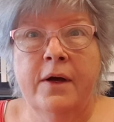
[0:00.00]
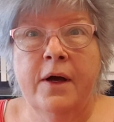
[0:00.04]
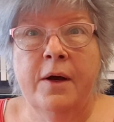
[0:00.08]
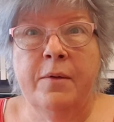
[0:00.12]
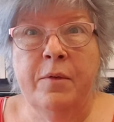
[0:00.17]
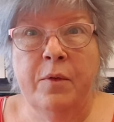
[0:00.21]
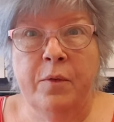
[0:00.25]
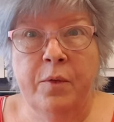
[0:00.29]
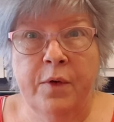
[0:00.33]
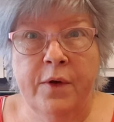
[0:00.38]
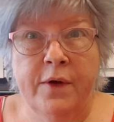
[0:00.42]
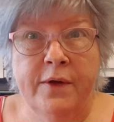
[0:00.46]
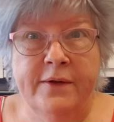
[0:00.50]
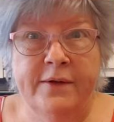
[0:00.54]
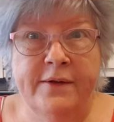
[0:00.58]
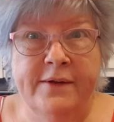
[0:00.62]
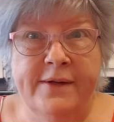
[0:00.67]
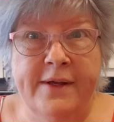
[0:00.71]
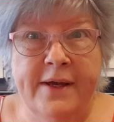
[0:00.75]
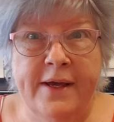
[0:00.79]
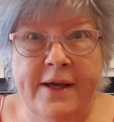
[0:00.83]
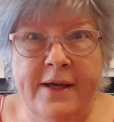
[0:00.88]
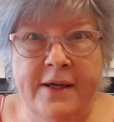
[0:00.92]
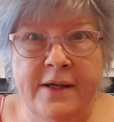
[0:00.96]
I'm at work
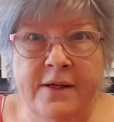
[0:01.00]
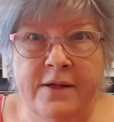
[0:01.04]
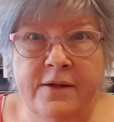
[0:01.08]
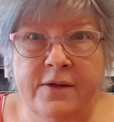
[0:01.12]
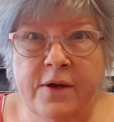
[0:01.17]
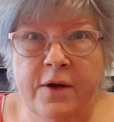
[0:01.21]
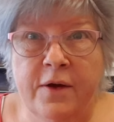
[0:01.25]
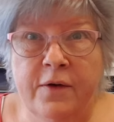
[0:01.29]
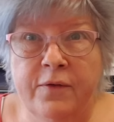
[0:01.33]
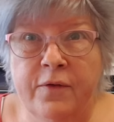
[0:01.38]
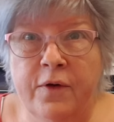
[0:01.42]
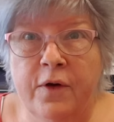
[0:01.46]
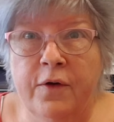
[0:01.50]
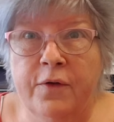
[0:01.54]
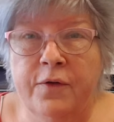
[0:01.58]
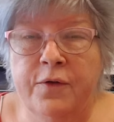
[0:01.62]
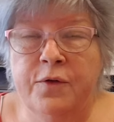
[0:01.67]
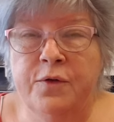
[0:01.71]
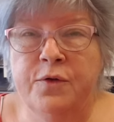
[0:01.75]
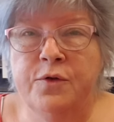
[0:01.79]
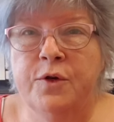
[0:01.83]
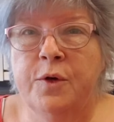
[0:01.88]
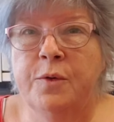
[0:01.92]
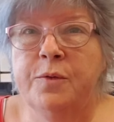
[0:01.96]
today so I've got a
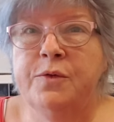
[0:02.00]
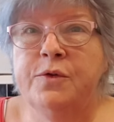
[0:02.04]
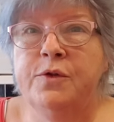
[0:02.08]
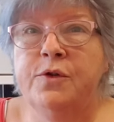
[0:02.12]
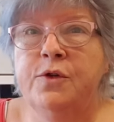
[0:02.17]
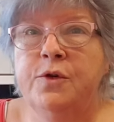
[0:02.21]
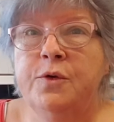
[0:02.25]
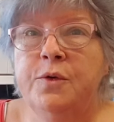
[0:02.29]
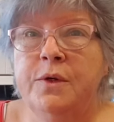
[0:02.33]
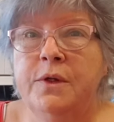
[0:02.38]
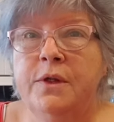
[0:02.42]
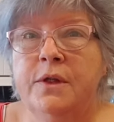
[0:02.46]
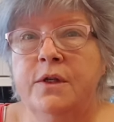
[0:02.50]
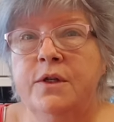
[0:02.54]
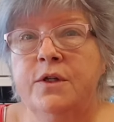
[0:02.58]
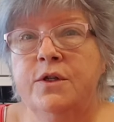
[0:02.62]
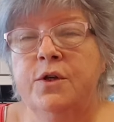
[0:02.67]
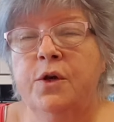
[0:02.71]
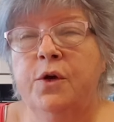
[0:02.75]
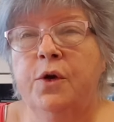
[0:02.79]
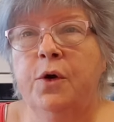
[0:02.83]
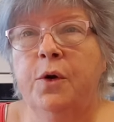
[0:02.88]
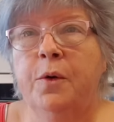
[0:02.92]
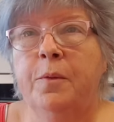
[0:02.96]
few jobs to do in the
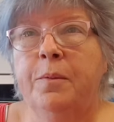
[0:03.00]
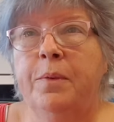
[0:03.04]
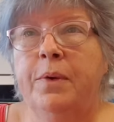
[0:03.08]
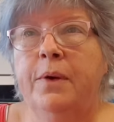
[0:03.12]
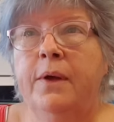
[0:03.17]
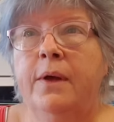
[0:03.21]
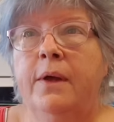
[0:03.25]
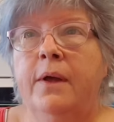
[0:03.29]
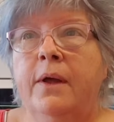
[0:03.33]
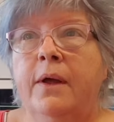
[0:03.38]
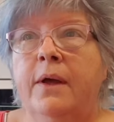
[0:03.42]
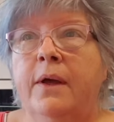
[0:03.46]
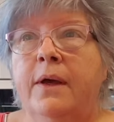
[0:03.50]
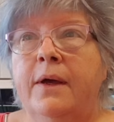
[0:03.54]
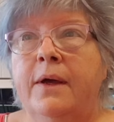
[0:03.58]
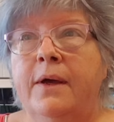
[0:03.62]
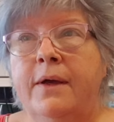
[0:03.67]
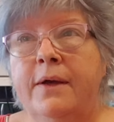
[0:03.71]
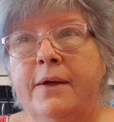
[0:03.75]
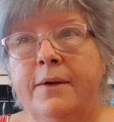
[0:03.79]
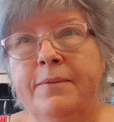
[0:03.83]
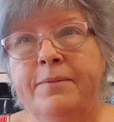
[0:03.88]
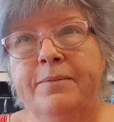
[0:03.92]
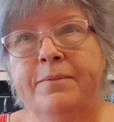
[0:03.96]
shop.
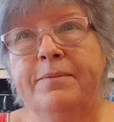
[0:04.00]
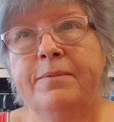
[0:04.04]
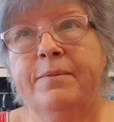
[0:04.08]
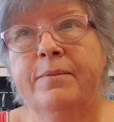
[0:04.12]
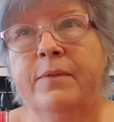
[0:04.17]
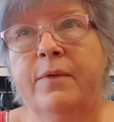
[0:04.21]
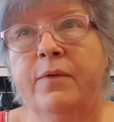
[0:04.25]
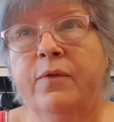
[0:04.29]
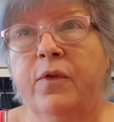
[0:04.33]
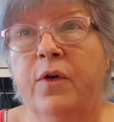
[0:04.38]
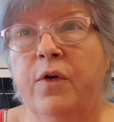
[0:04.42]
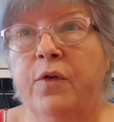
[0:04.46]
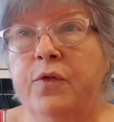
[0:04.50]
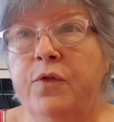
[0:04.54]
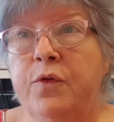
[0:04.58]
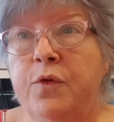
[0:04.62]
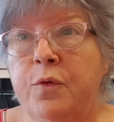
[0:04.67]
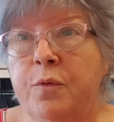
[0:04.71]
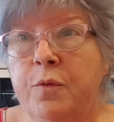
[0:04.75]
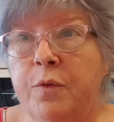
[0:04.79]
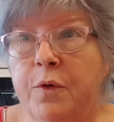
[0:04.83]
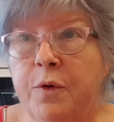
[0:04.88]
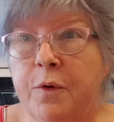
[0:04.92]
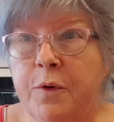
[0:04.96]
Um, I've got a
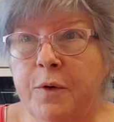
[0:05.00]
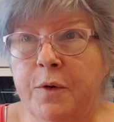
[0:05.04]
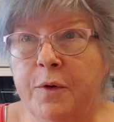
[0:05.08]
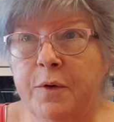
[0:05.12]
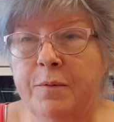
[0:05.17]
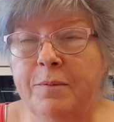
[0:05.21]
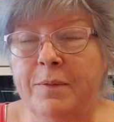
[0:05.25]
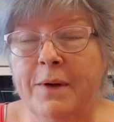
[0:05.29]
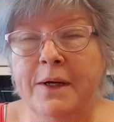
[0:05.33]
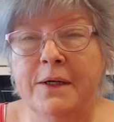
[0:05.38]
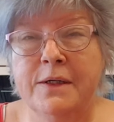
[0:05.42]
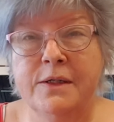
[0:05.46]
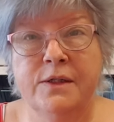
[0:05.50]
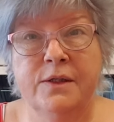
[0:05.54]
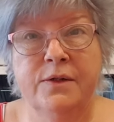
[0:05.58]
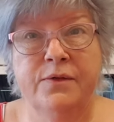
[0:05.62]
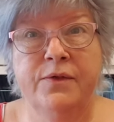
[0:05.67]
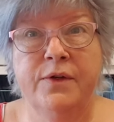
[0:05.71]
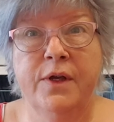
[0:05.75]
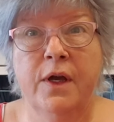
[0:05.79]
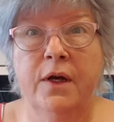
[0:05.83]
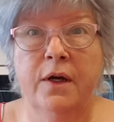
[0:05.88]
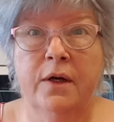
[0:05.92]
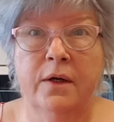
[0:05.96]
few more bags
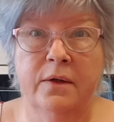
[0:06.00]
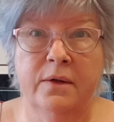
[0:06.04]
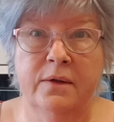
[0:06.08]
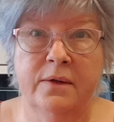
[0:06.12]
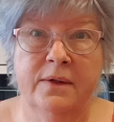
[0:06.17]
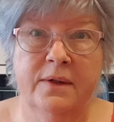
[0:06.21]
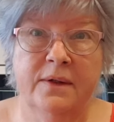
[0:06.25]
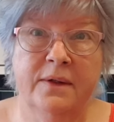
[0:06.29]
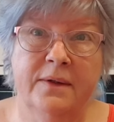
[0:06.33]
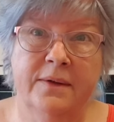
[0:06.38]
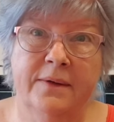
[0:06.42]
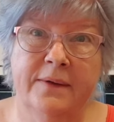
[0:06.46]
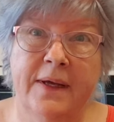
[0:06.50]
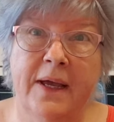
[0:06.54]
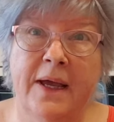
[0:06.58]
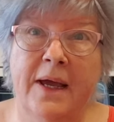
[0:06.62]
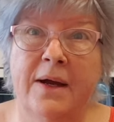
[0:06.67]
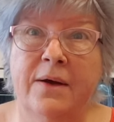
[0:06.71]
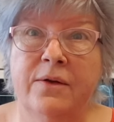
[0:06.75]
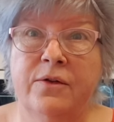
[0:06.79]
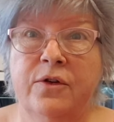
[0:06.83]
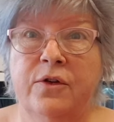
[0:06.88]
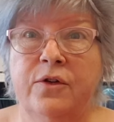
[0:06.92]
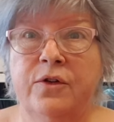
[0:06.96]
of yarn to get
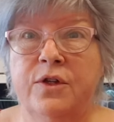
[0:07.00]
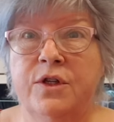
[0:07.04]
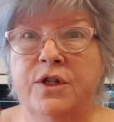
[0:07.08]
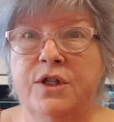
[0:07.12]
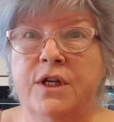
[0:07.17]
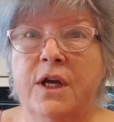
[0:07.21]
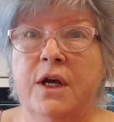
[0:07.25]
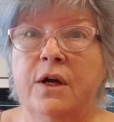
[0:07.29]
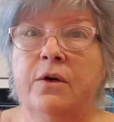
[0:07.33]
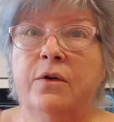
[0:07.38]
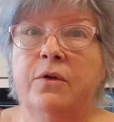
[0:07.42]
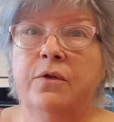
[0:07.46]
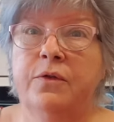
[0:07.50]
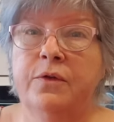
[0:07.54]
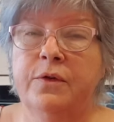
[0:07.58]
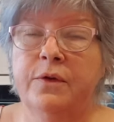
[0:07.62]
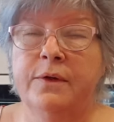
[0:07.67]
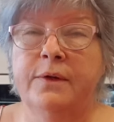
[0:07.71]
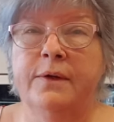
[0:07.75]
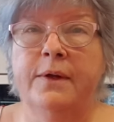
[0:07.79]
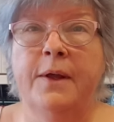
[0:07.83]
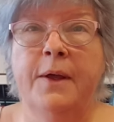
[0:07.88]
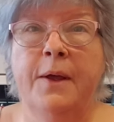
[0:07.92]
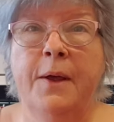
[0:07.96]
out on the shelf
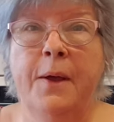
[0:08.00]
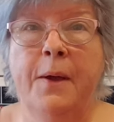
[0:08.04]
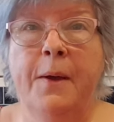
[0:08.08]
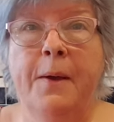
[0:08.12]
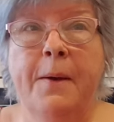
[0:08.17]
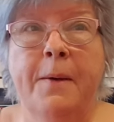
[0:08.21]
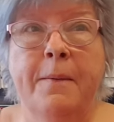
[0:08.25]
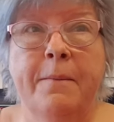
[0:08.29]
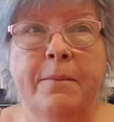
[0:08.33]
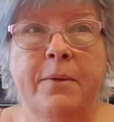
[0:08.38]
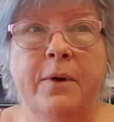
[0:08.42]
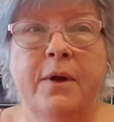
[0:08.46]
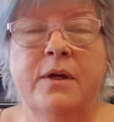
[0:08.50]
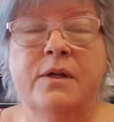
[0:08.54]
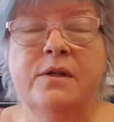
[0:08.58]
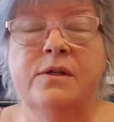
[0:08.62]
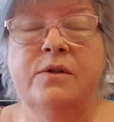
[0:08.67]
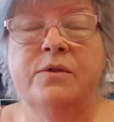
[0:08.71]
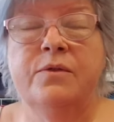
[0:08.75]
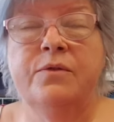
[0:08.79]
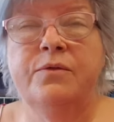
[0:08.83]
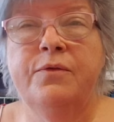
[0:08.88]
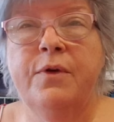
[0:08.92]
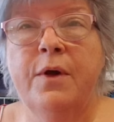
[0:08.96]
and price
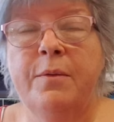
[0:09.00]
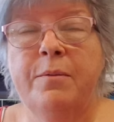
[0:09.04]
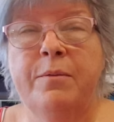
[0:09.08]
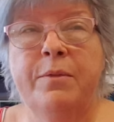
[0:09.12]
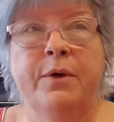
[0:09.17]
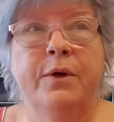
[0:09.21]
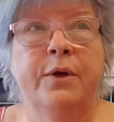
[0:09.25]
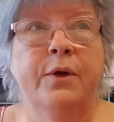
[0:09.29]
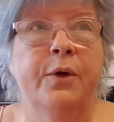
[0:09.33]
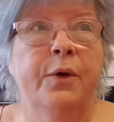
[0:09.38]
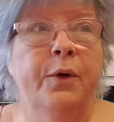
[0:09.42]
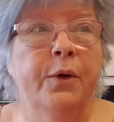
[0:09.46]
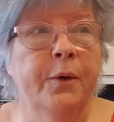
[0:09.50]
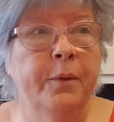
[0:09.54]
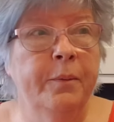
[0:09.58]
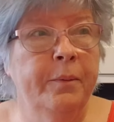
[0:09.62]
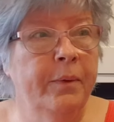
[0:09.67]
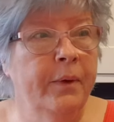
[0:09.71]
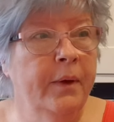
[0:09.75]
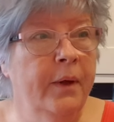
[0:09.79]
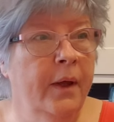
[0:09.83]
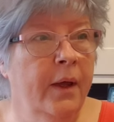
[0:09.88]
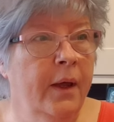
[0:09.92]
some fabric up.